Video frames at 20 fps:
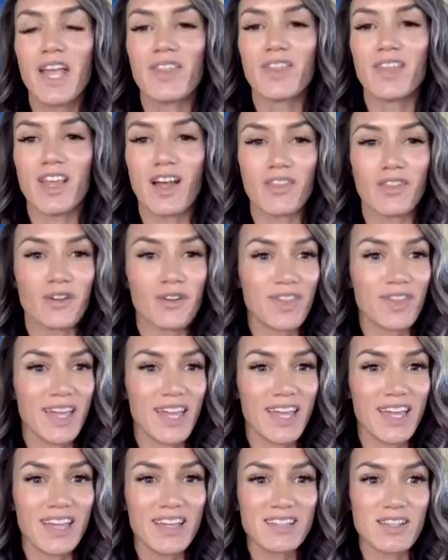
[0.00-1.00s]
The other
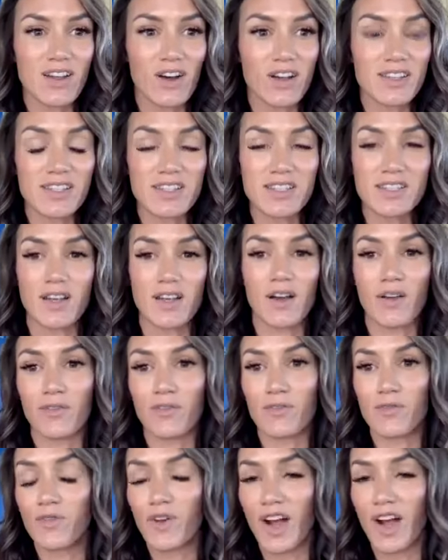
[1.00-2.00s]
thing is on
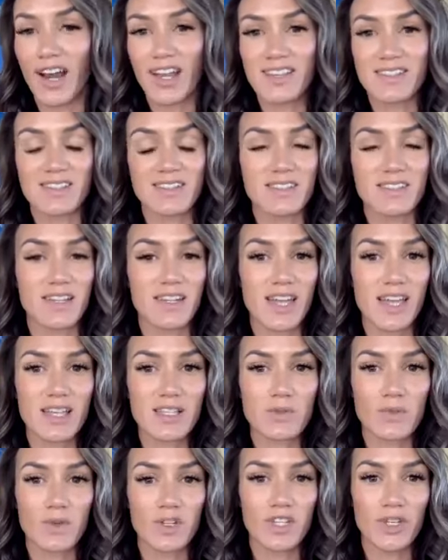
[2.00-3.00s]
Fridays and
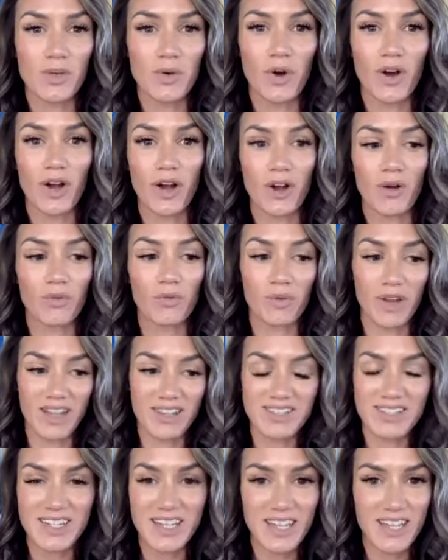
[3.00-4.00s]
Sundays when you are
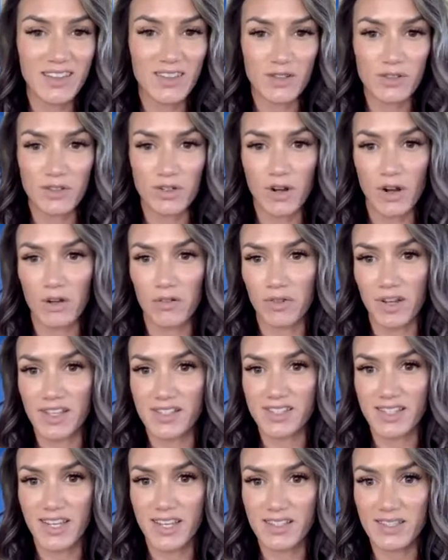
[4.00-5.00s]
resting, those are our
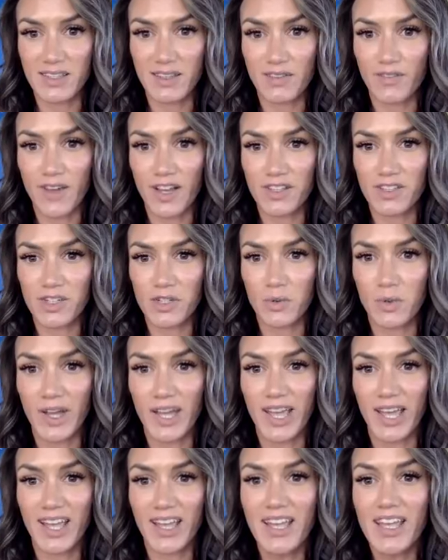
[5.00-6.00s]
rest days in the faster
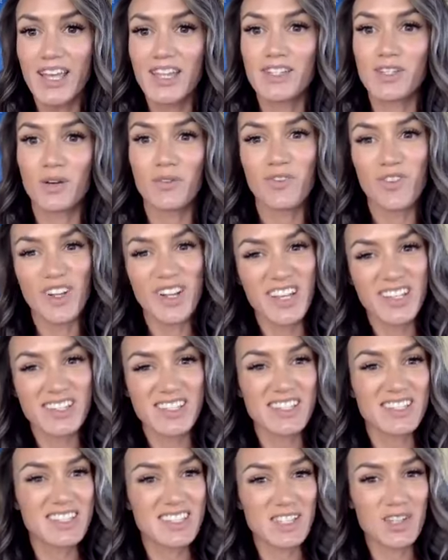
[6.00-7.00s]
way, don't forget
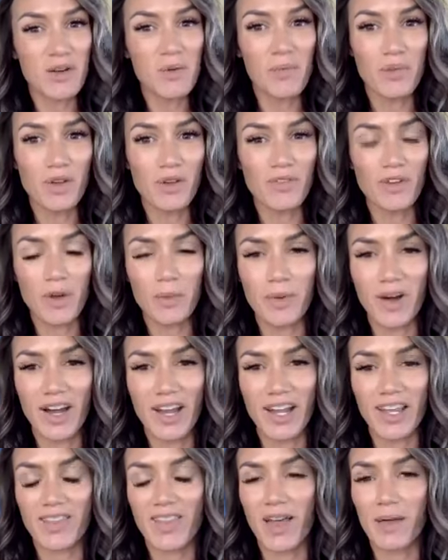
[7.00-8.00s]
to still move your
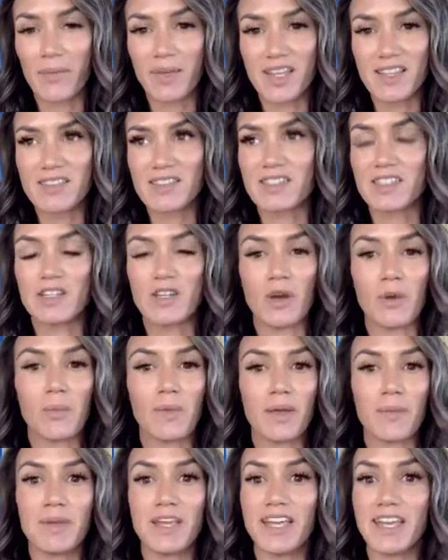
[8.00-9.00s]
body. That means,
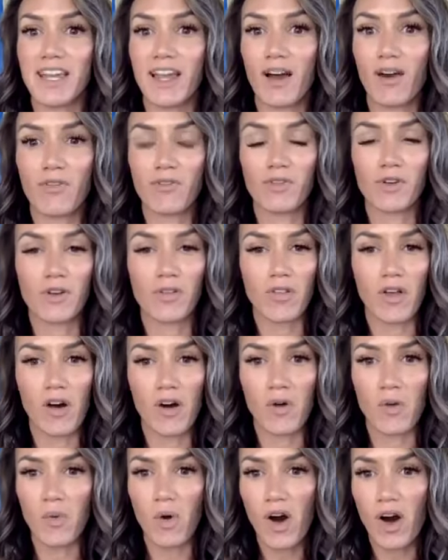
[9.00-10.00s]
maybe get out for a
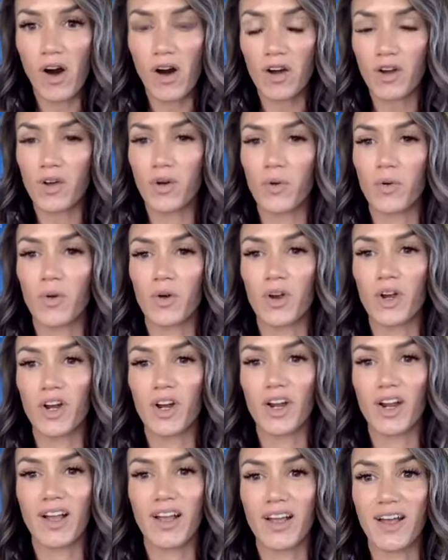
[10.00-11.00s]
long walk
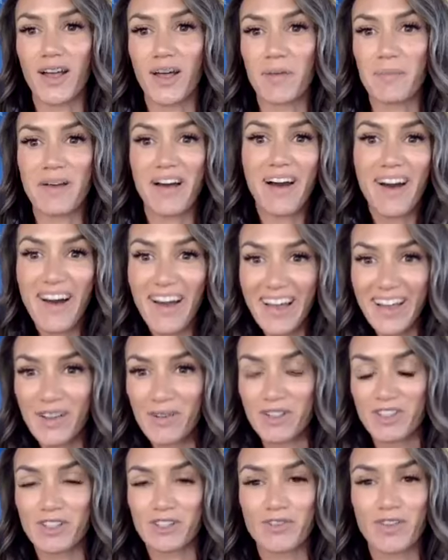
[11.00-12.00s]
or a hike
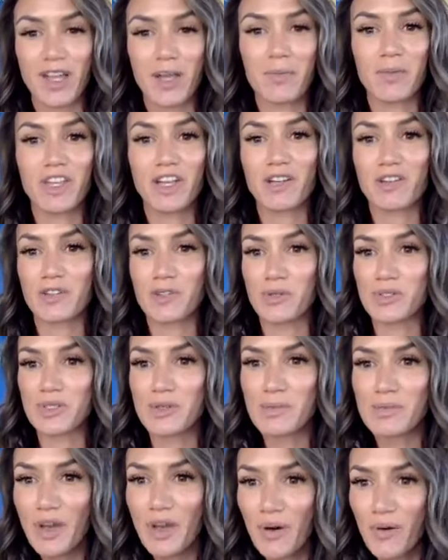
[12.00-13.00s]
with your family or do
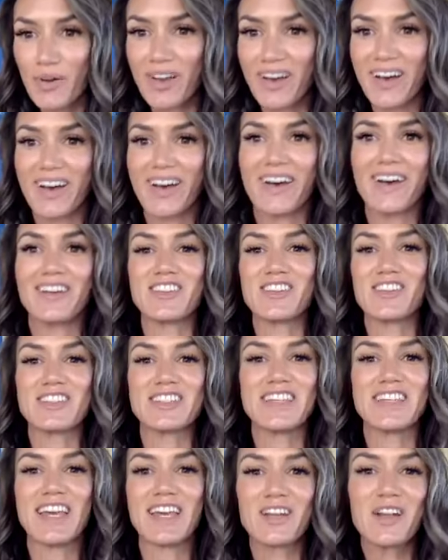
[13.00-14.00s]
some yoga.
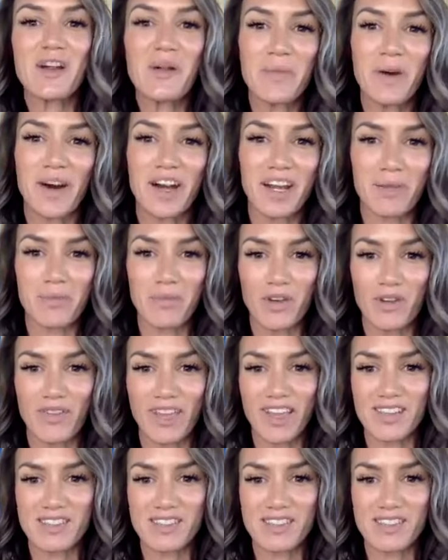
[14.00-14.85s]
Just get your body moving.